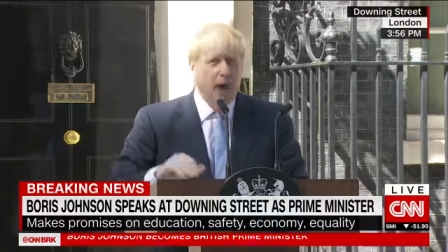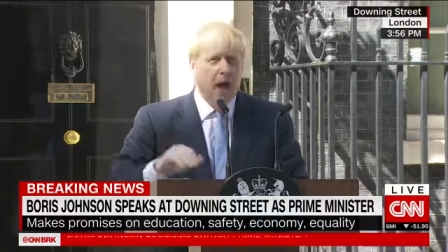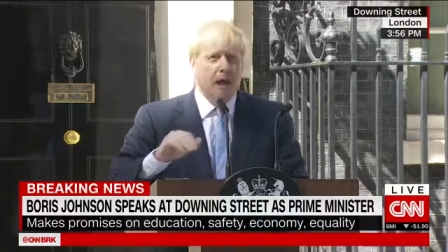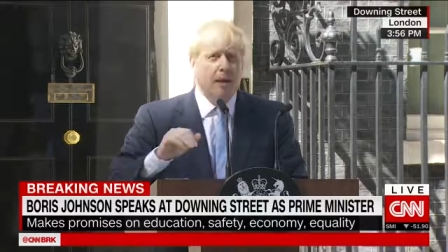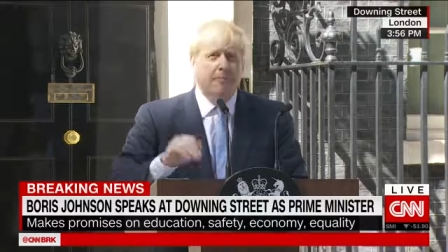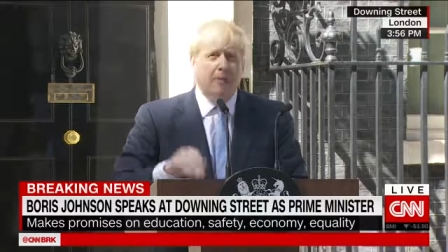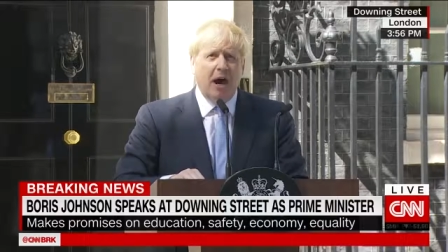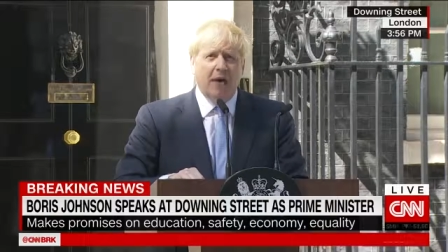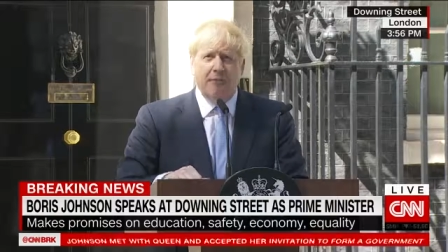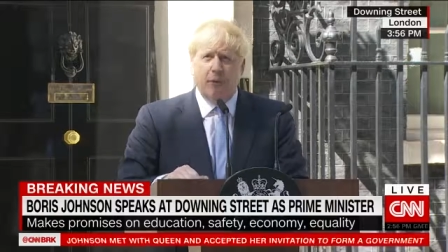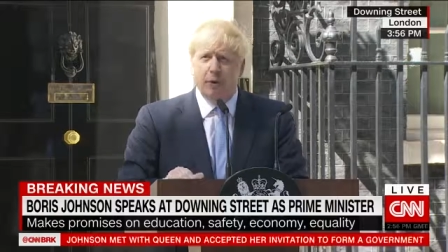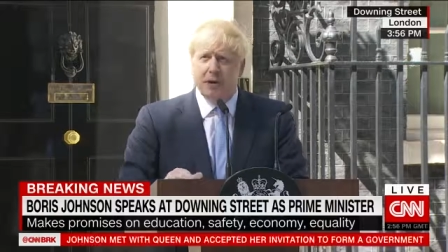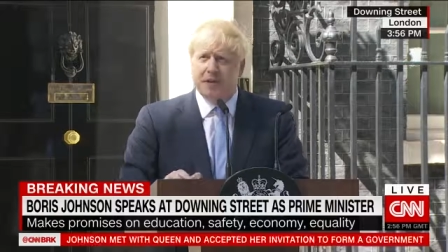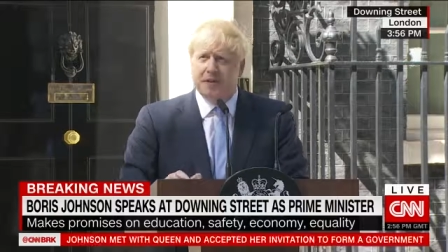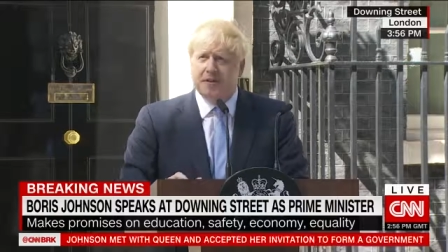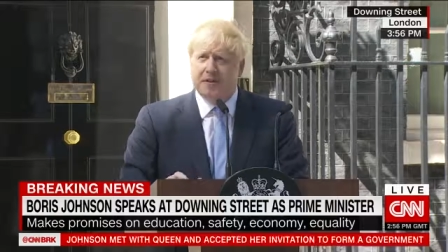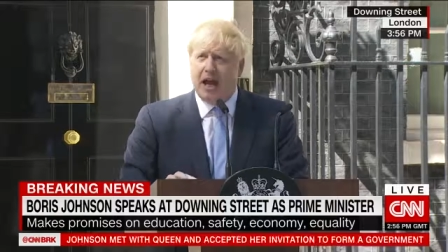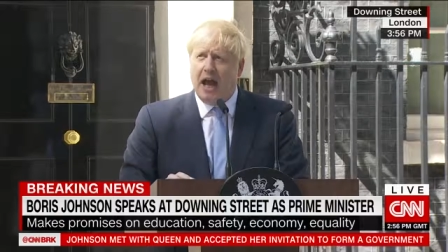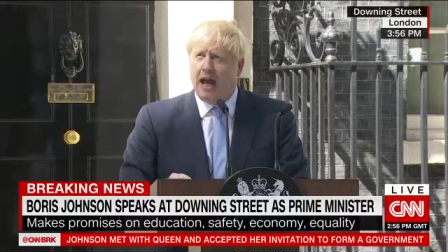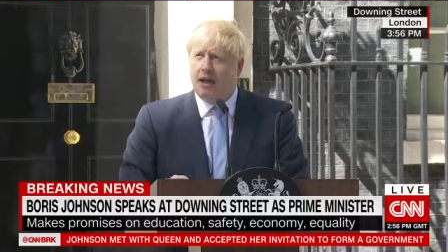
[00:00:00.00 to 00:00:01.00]
and above all, it
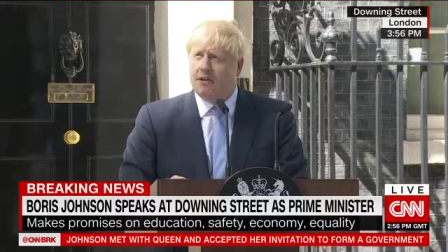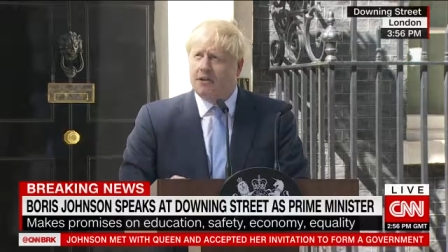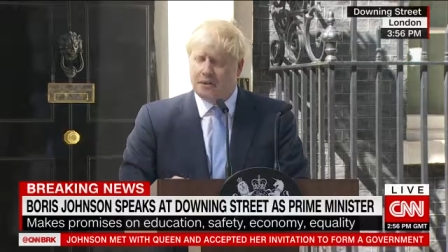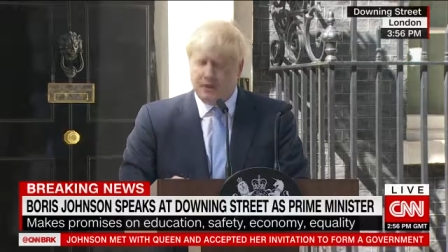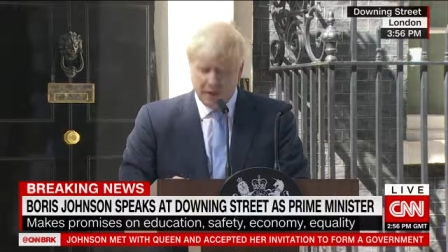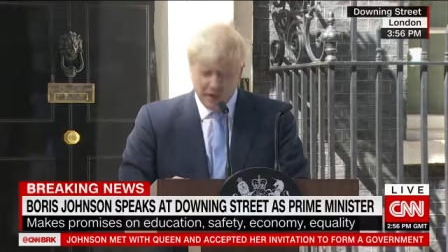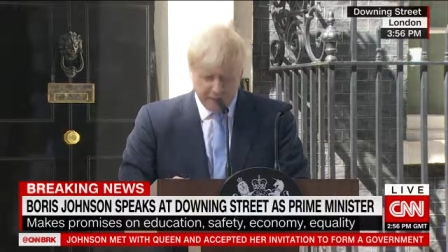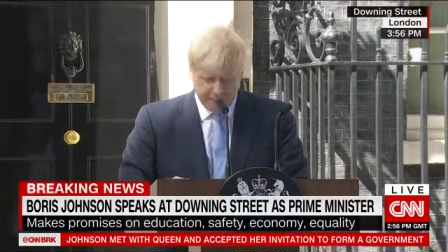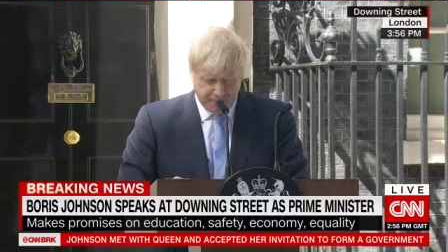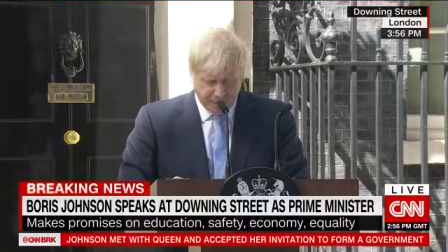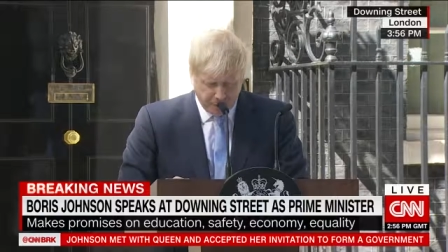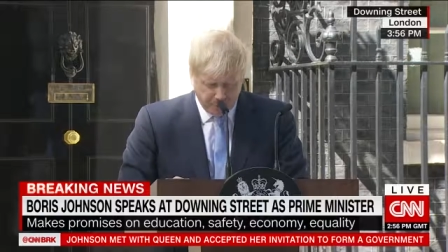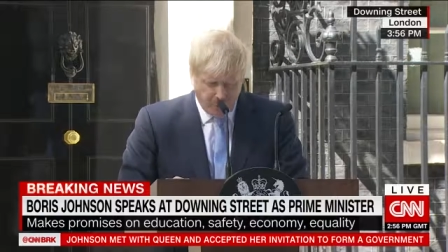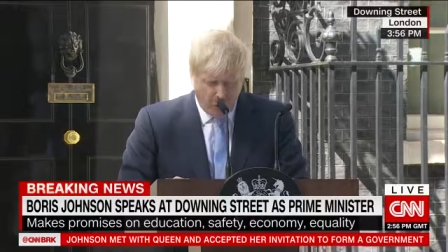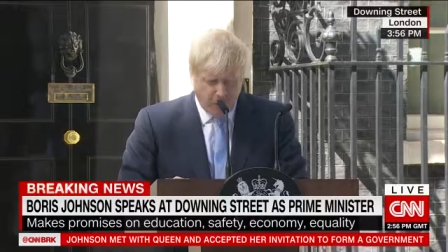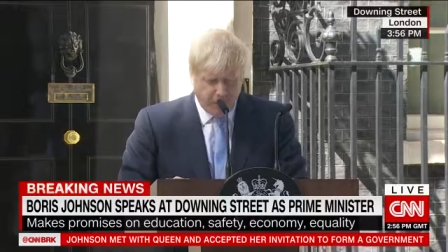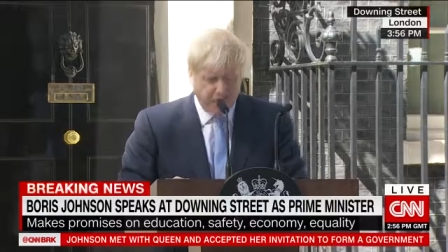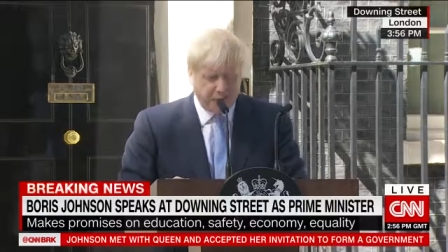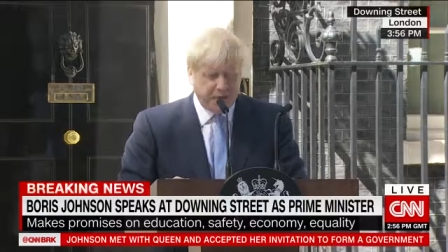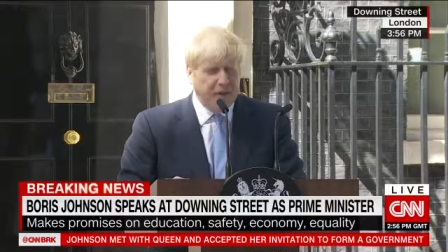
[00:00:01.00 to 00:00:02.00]
stands for
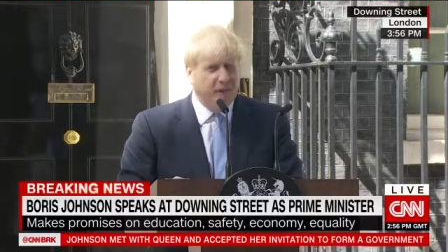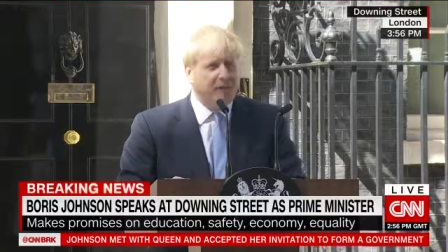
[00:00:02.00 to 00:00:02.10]
democracy.